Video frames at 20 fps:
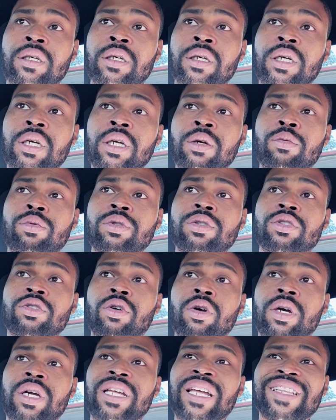he was
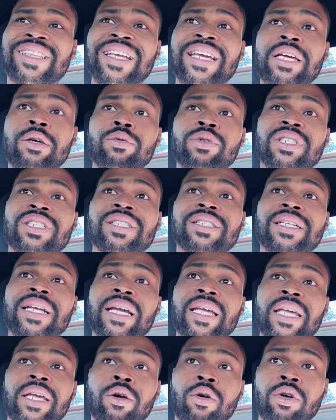on I think he was
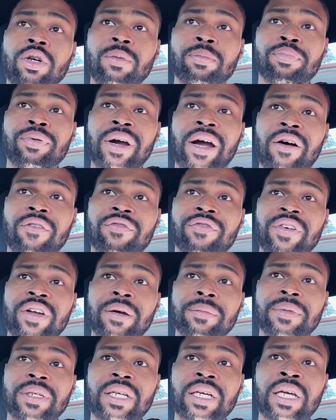Sticky on the Proud
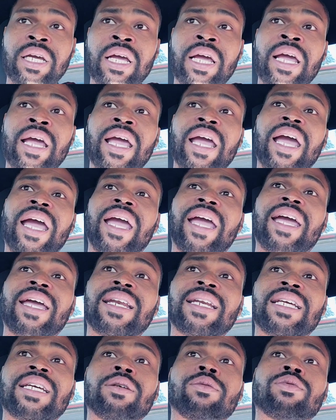Family
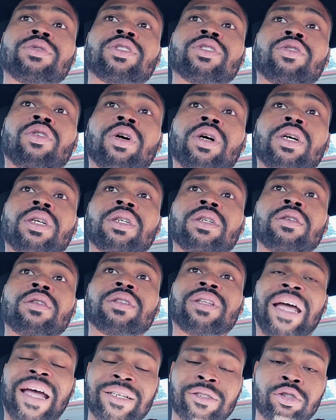and he was on
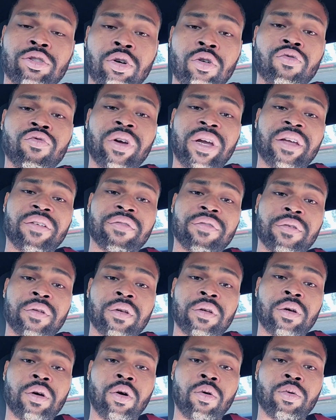That So Raven
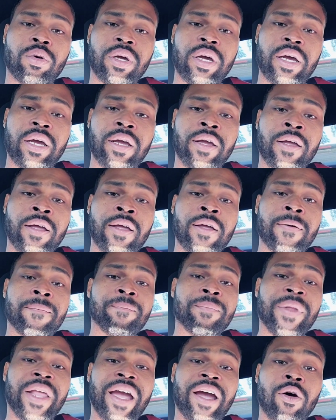okay?
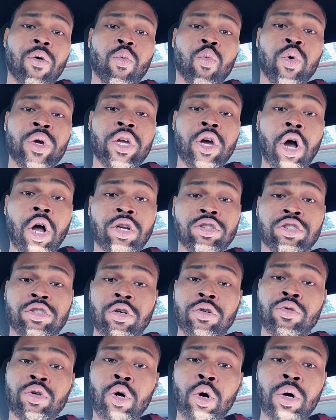Now, we
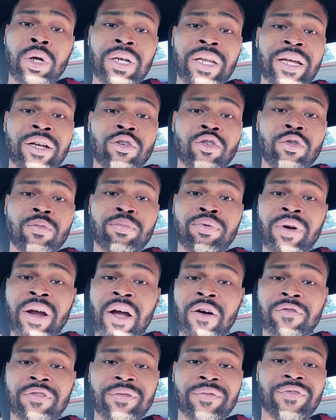also know Orlando
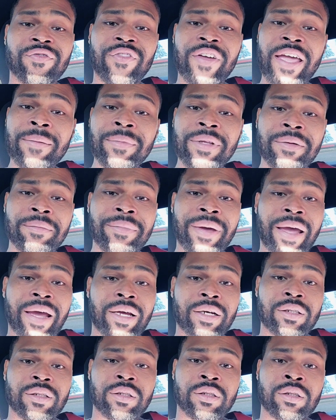Brown from Family
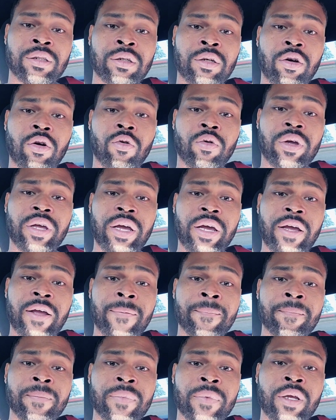Matters,
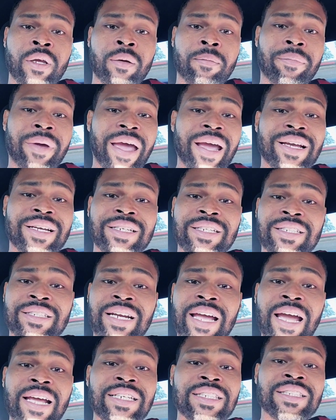okay? Back in the
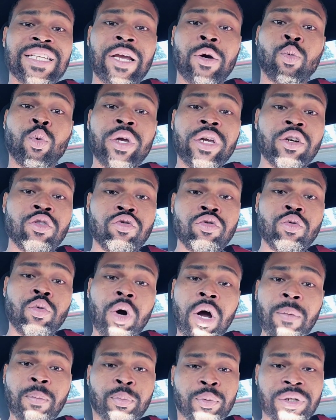90s, like we grew
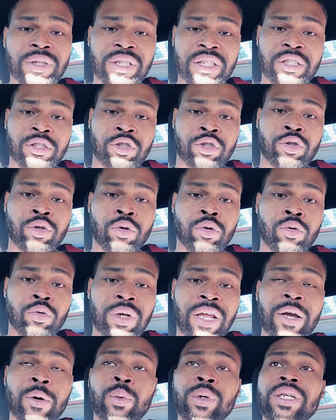up with this dude.
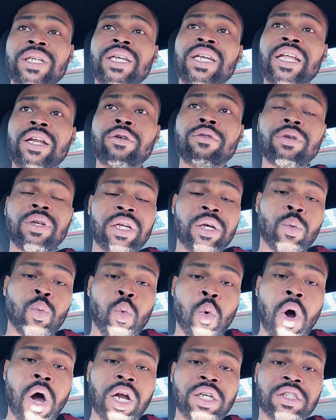Like we literally
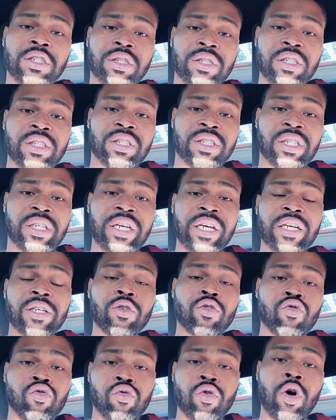watched this
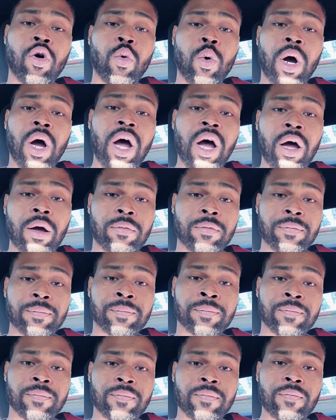kid grow up.
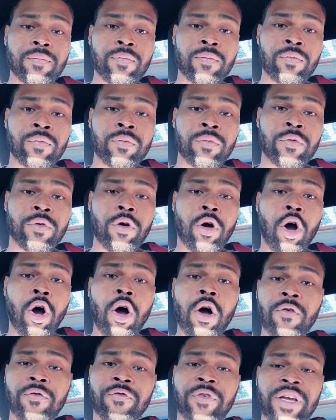
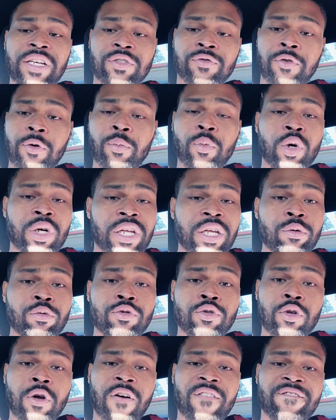All face from when he
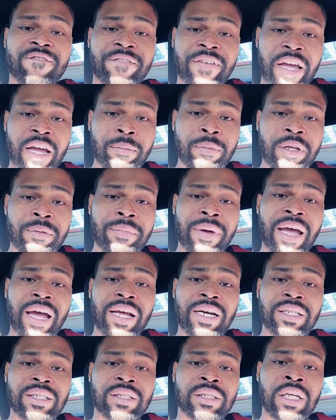was on Family
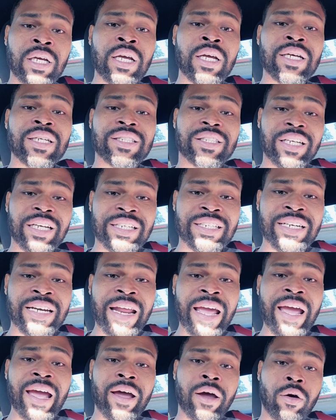Matters to
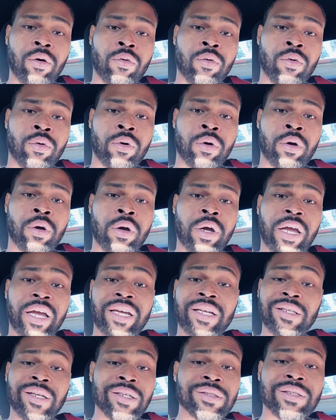now. And
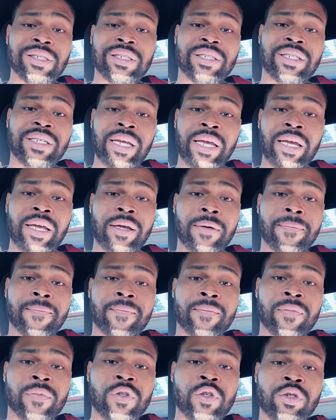he looked the same.
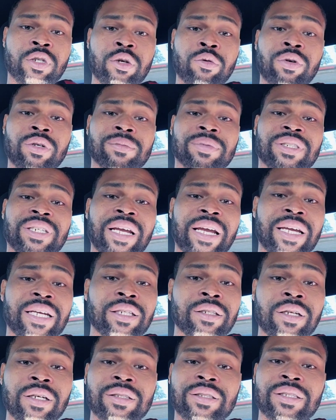You see what I'm saying? He
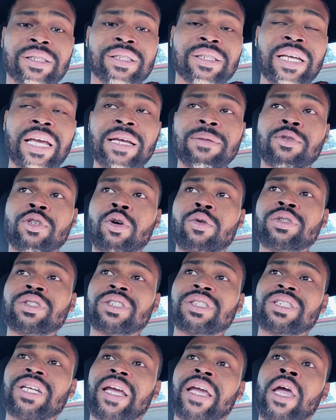looked the same. So it's
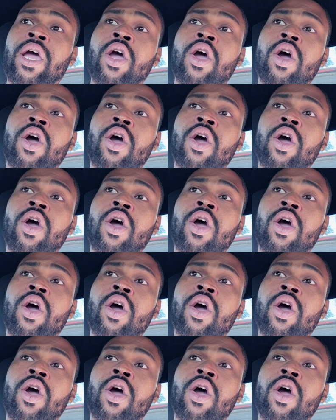just like